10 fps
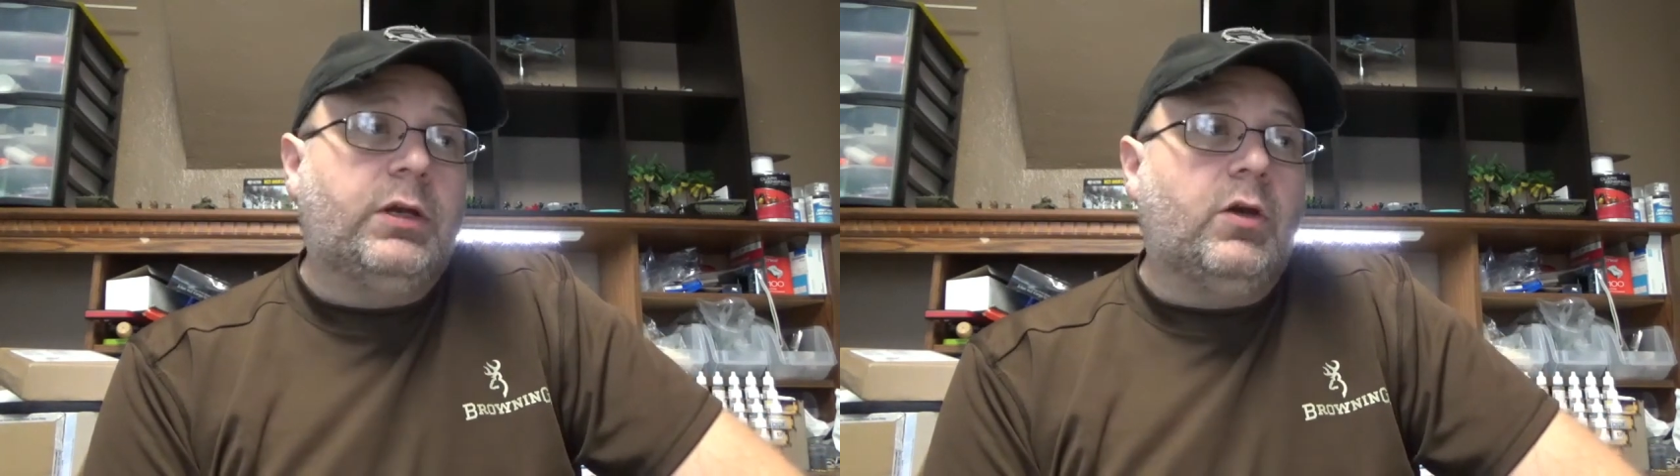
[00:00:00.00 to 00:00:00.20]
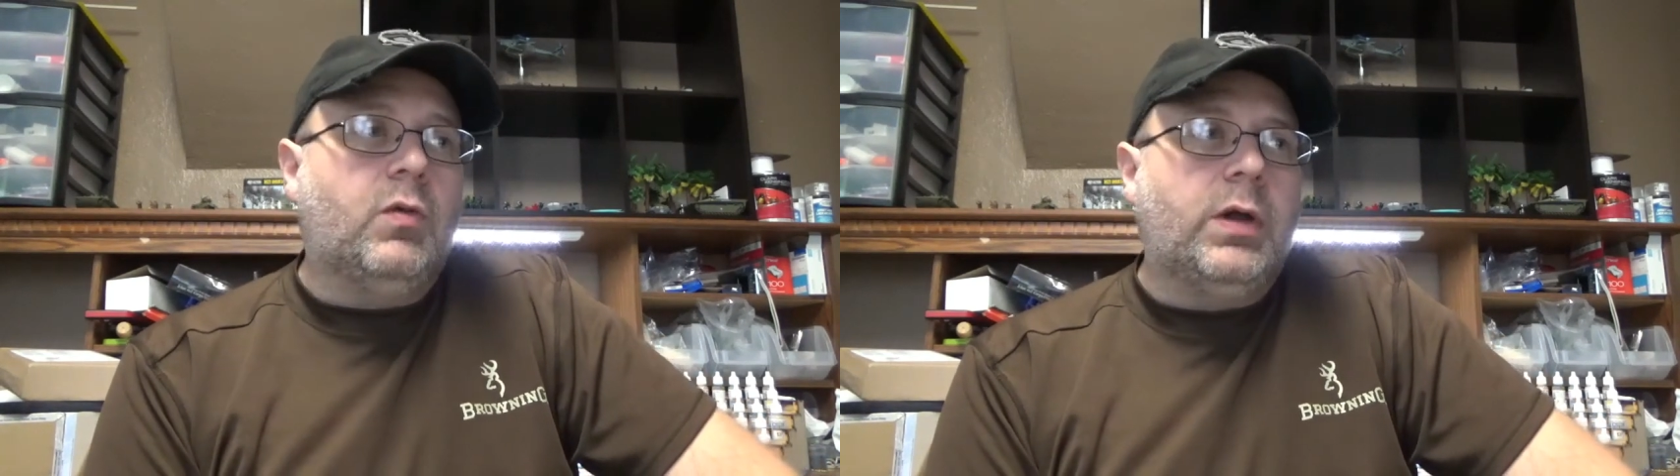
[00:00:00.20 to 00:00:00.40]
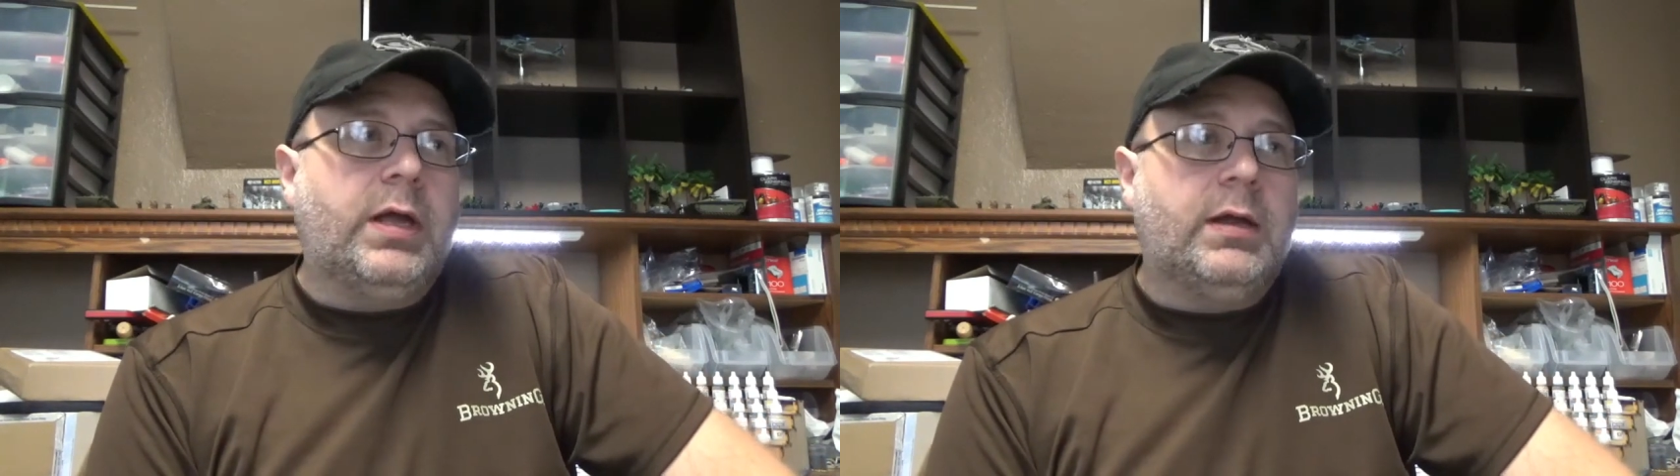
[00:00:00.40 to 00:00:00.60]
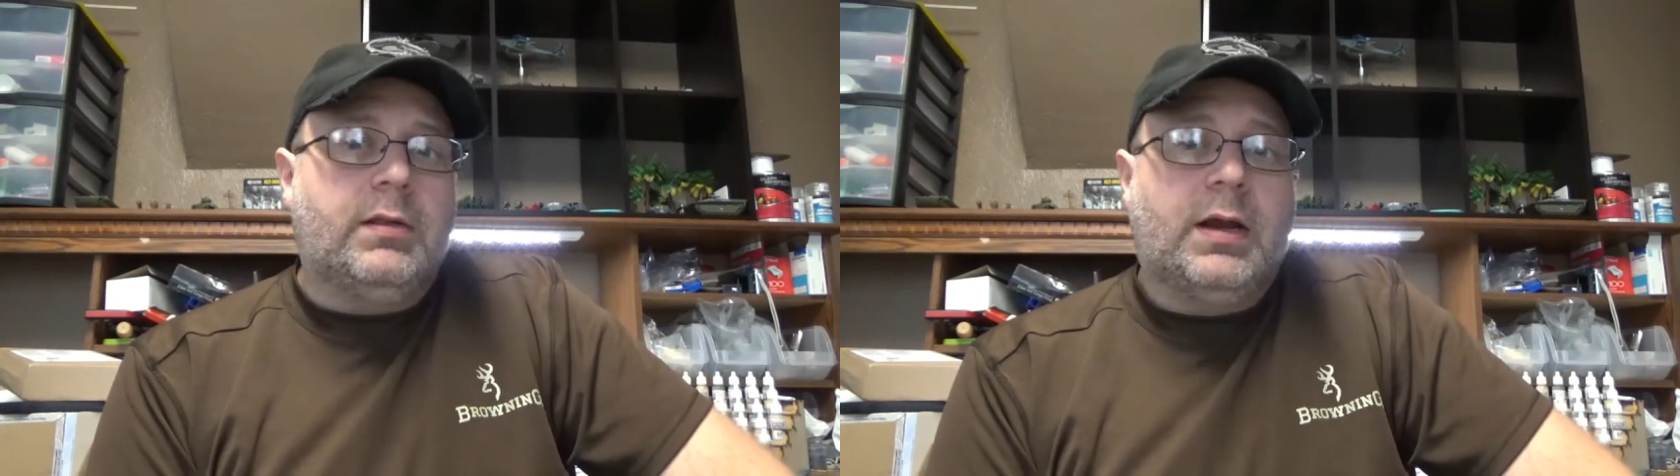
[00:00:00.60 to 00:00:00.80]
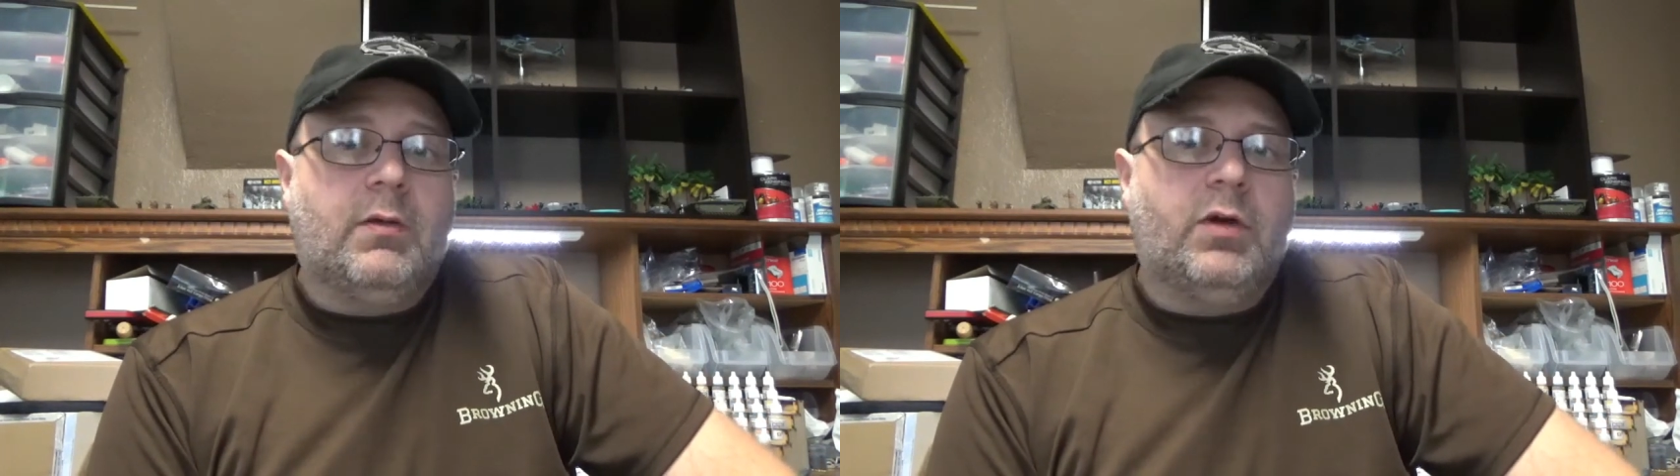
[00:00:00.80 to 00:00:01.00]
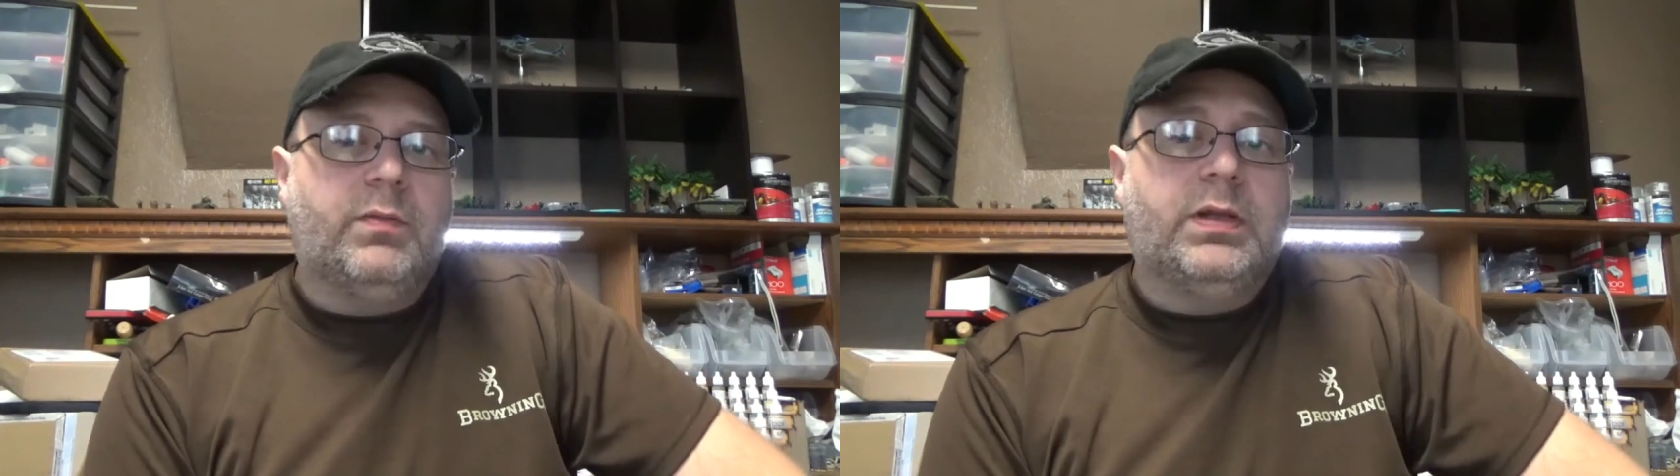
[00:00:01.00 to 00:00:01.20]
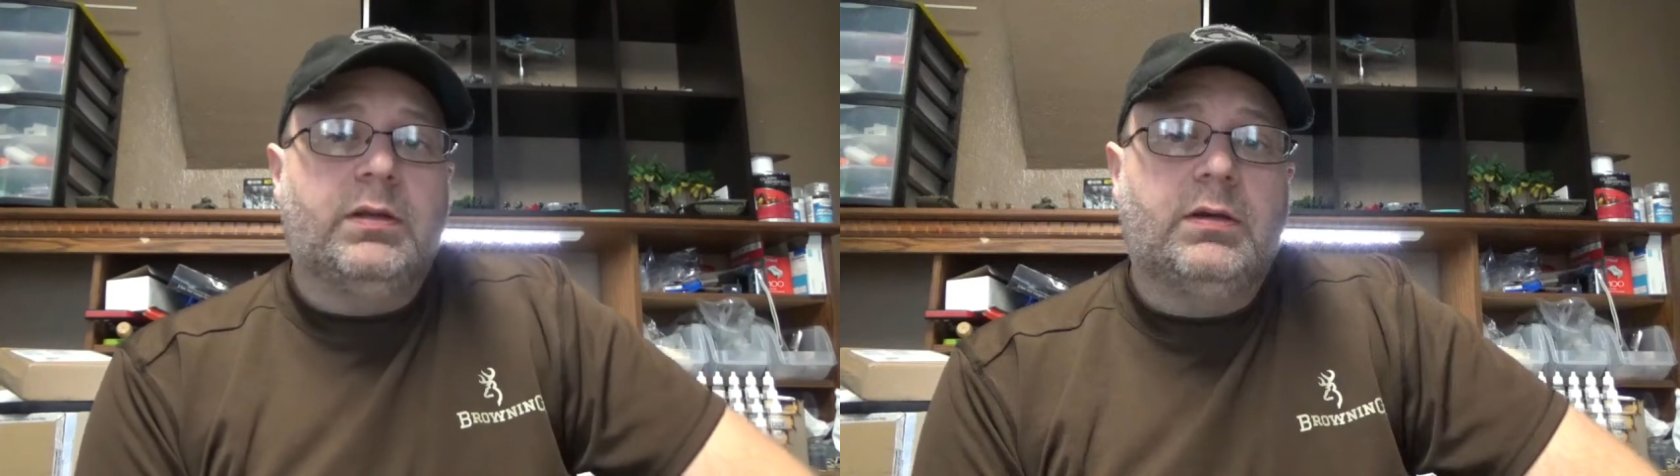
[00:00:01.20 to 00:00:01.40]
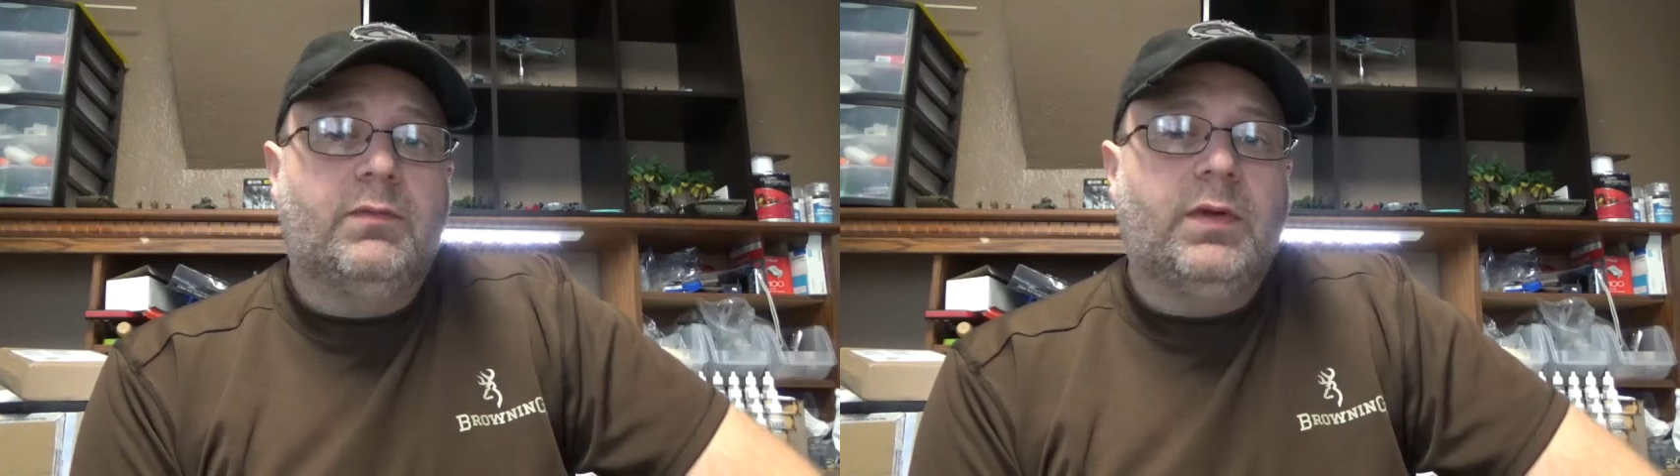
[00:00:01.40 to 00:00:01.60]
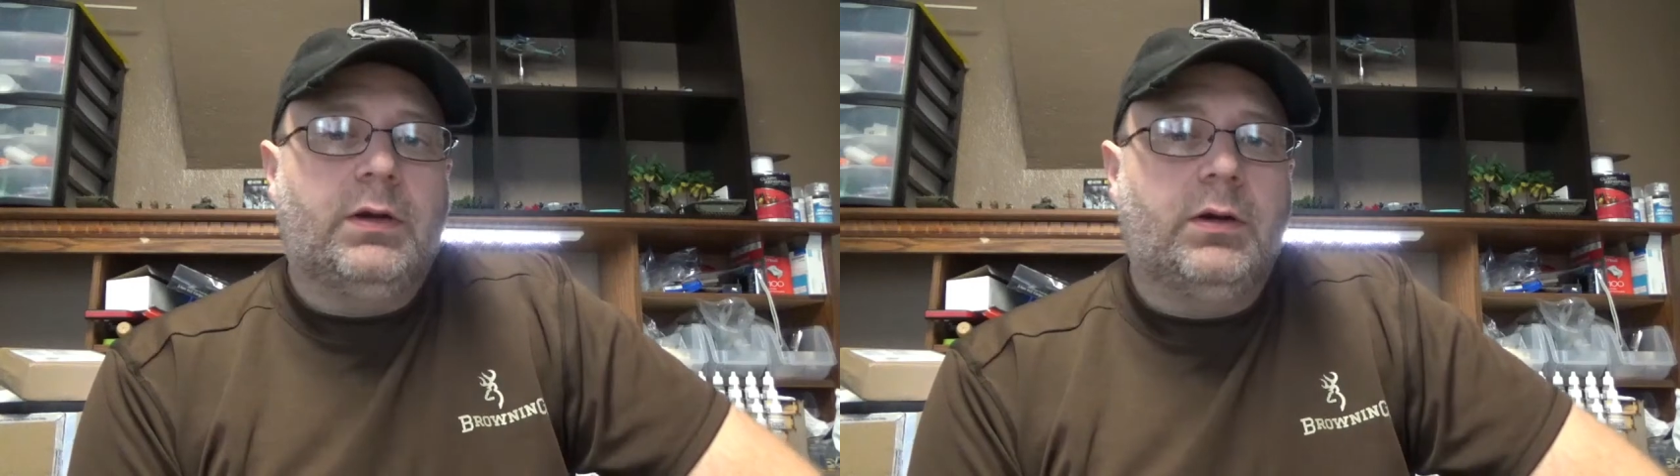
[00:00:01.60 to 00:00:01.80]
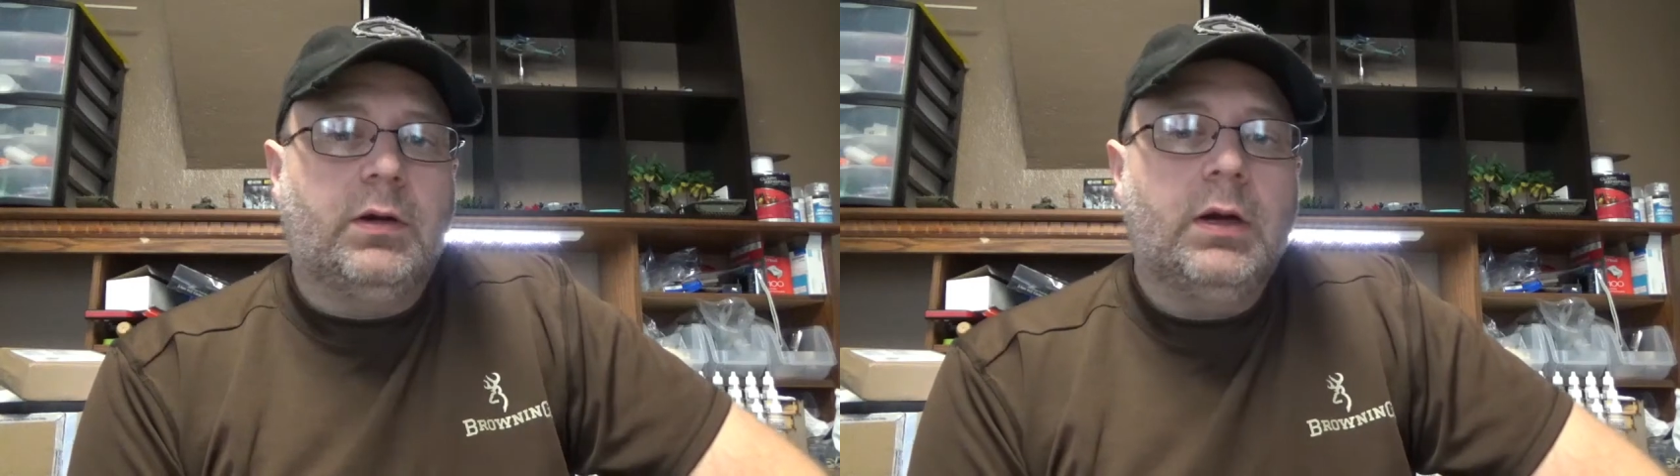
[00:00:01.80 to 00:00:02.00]
no way that I would have been the
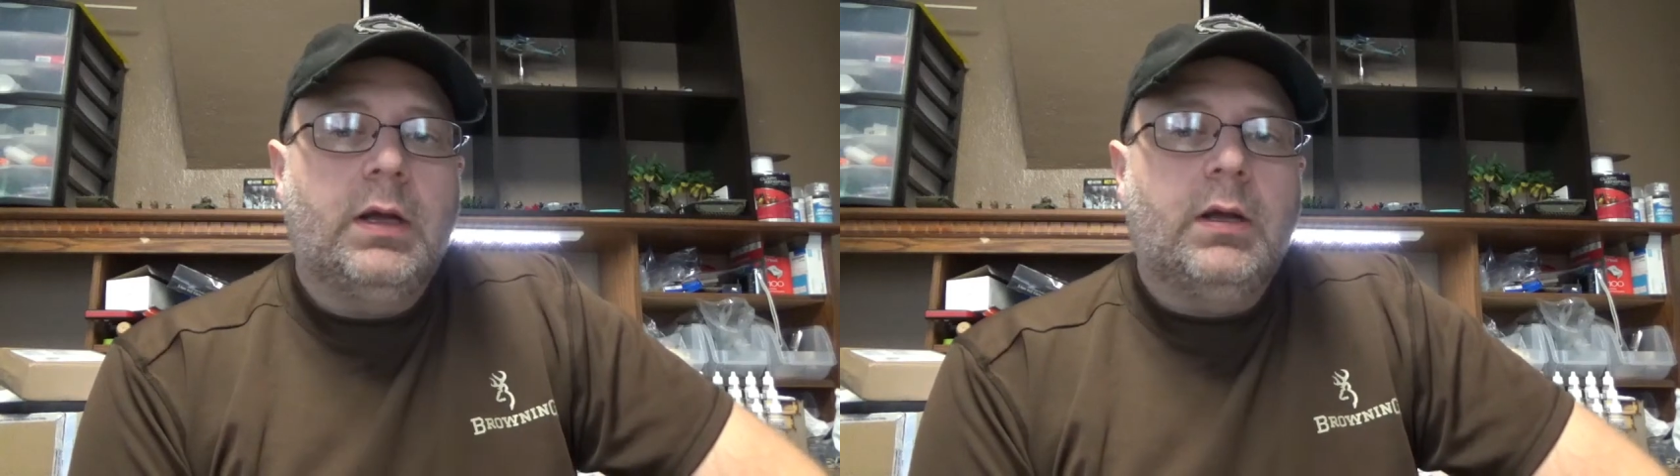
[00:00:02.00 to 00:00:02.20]
defender,